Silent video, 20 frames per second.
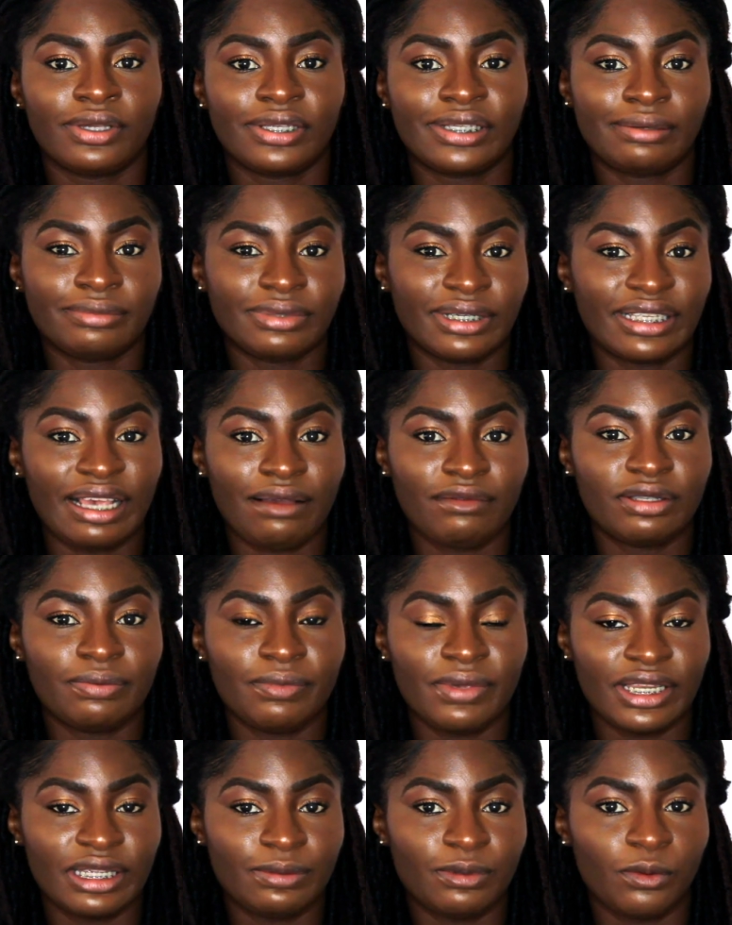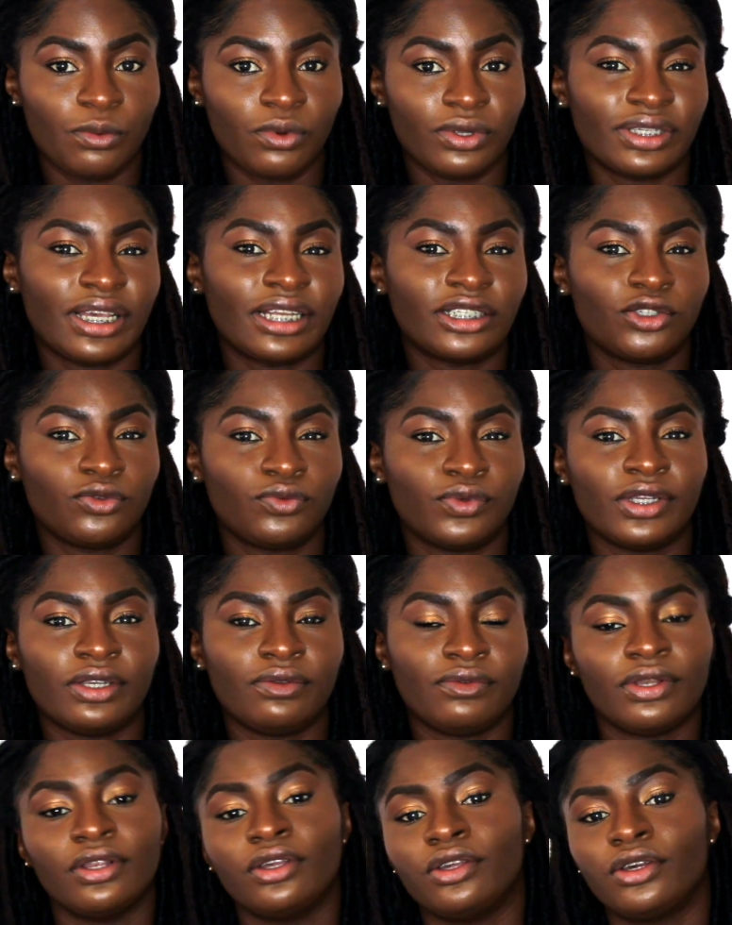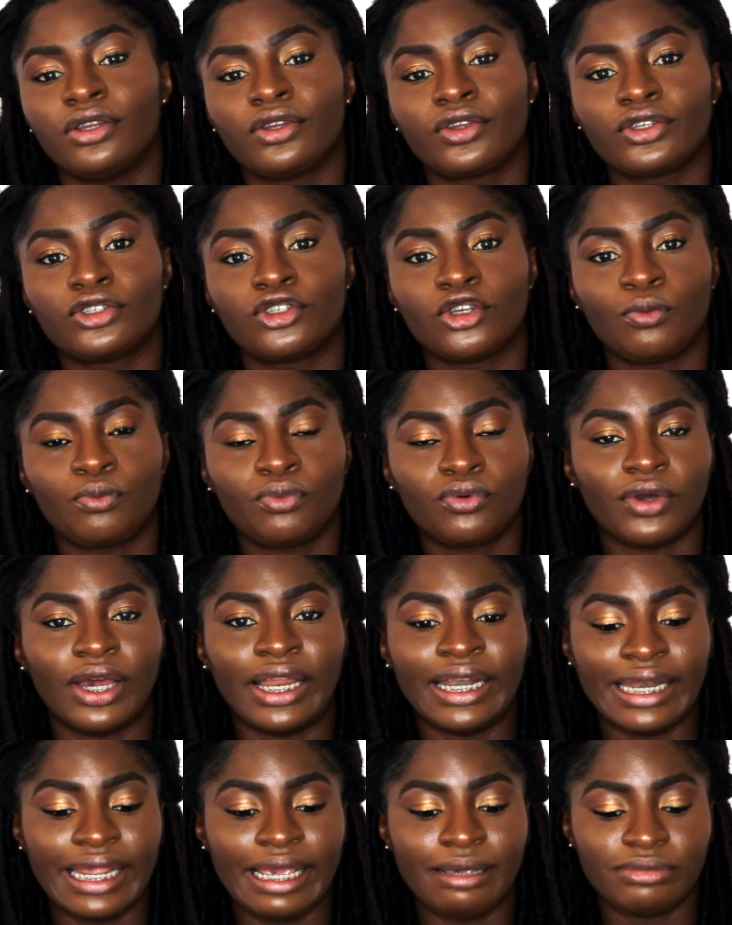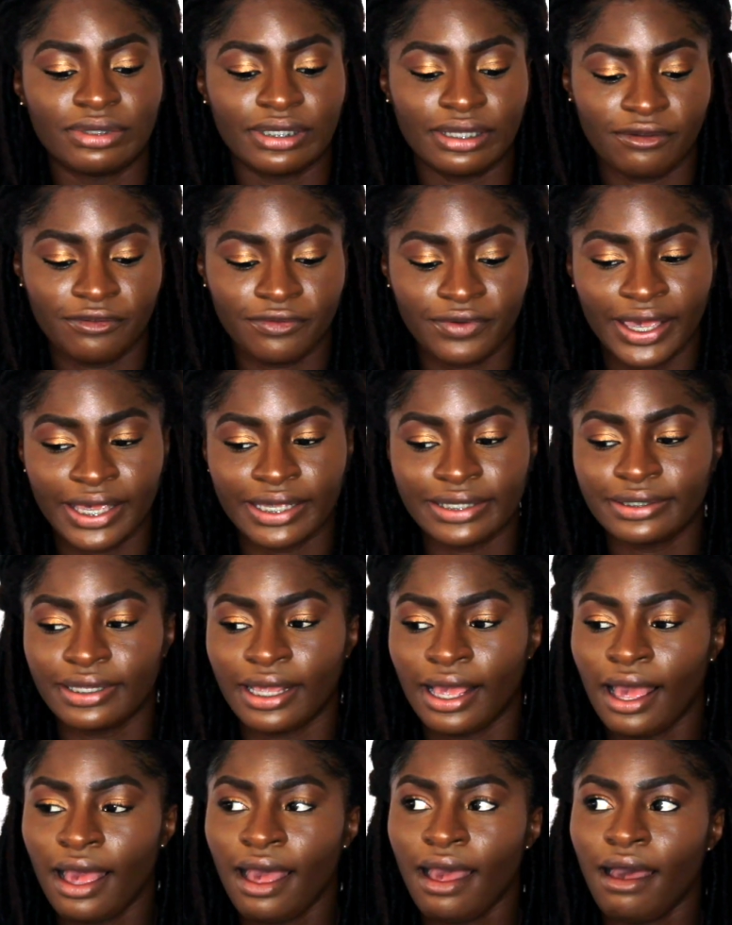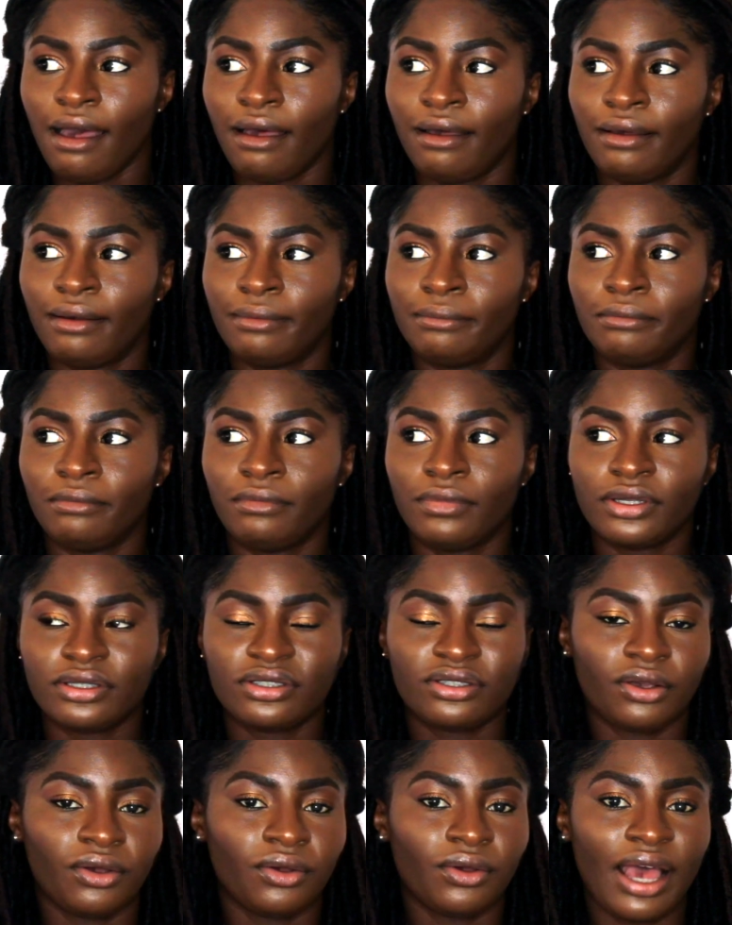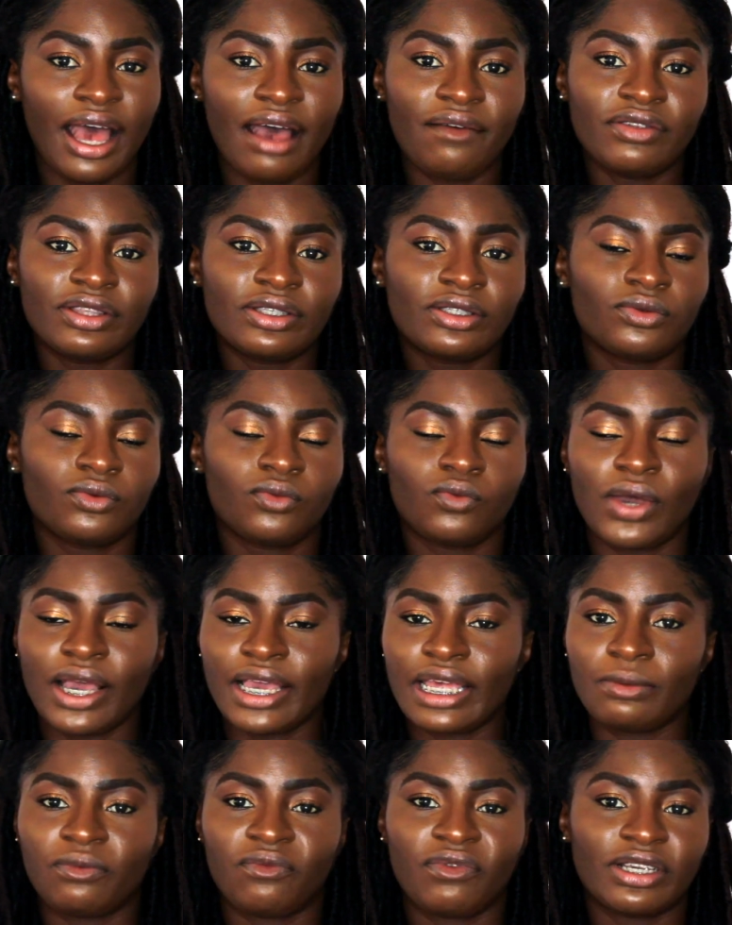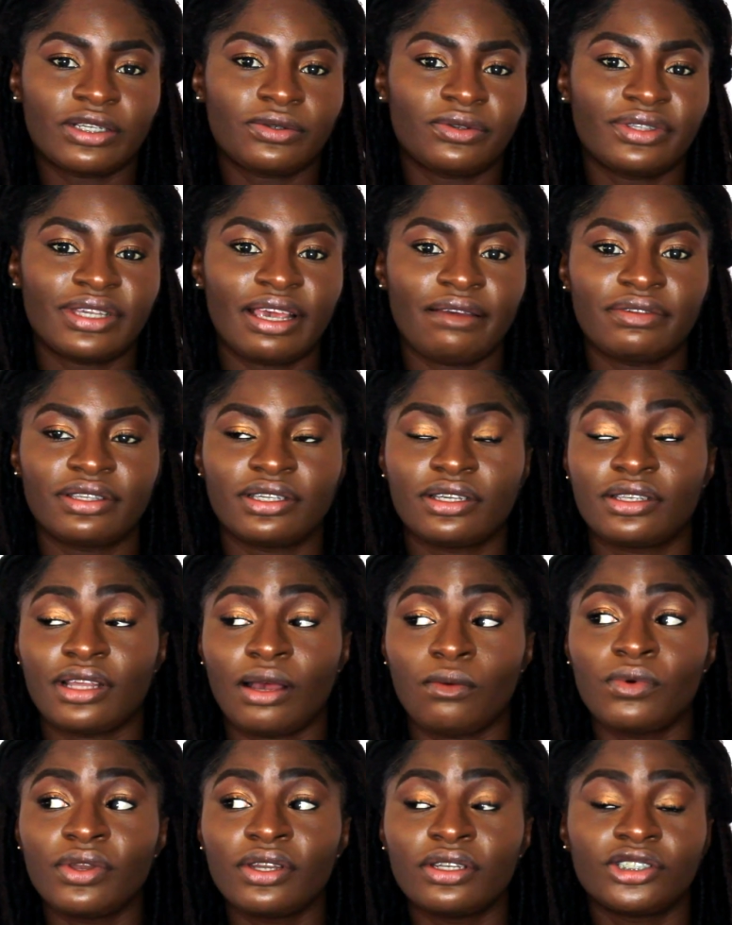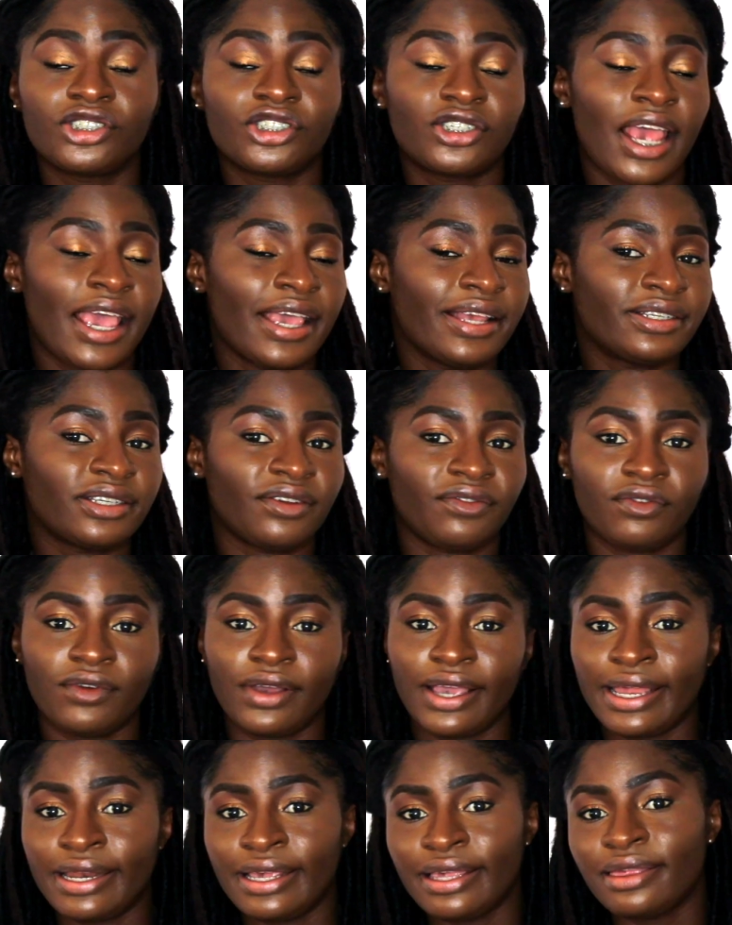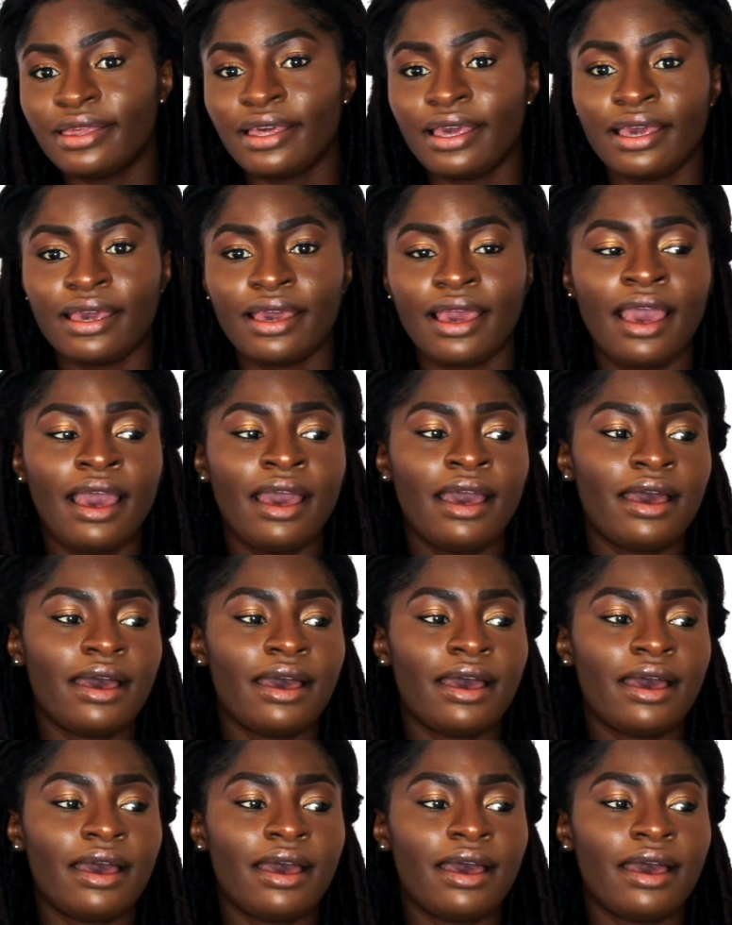sometimes having to meet these people is actually really, really good because you'll put a name to the face. So working in professional services, I wouldn't change it for anything.